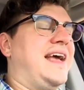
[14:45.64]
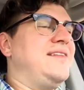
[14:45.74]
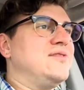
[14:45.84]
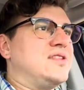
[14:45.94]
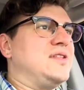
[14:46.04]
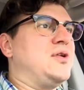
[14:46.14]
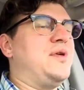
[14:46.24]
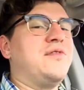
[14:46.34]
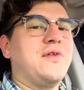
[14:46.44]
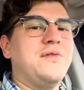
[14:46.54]
And there's a little
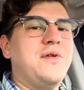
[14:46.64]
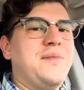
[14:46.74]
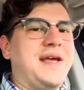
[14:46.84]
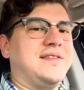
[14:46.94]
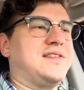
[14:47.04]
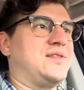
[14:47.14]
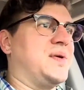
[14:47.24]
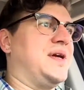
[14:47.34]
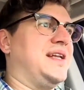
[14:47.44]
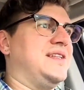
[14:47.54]
bit of a romance
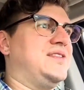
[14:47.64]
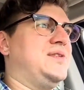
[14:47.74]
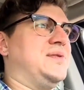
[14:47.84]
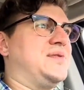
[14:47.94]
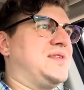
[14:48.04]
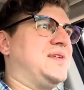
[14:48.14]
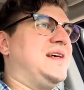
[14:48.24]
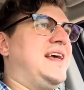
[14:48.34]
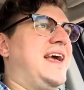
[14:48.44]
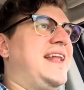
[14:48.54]
story in it too. So
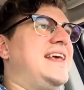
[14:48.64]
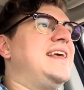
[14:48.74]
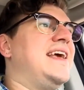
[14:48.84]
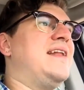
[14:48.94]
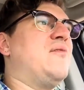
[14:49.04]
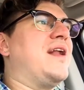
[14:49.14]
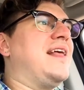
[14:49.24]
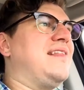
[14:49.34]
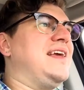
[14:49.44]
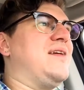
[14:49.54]
and it, and what
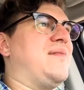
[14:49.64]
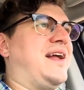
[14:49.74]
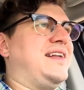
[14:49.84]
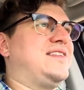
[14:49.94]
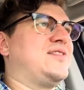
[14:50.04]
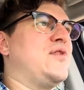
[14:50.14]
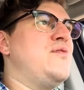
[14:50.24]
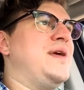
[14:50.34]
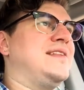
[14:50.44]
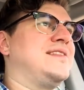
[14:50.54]
I like about it is the
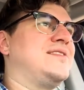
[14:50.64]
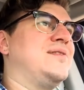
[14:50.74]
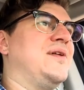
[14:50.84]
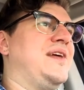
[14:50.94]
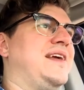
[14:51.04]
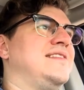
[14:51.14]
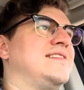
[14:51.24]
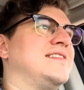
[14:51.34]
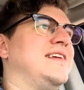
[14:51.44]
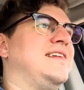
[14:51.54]
romance story
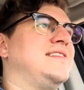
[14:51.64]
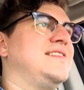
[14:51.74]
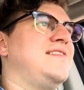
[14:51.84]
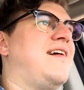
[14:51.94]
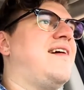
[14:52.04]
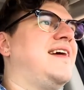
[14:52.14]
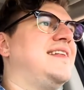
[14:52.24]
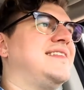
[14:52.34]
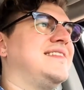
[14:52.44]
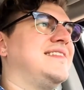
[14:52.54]
is is
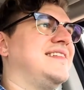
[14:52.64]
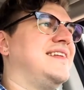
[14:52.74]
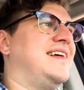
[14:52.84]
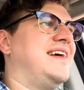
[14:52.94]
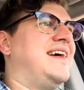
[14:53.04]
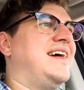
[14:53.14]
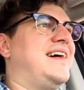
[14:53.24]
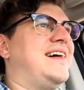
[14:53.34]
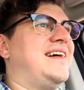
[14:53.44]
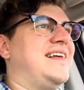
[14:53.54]
not
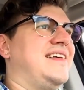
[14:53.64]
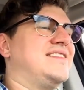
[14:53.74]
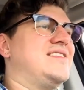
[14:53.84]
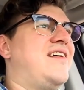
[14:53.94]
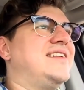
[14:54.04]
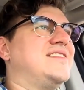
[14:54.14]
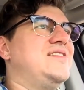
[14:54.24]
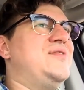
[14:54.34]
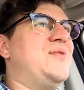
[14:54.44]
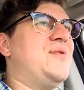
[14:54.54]
it's not as
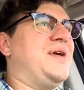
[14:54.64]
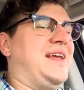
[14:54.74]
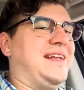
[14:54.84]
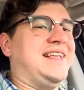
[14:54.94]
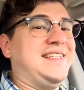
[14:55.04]
annoying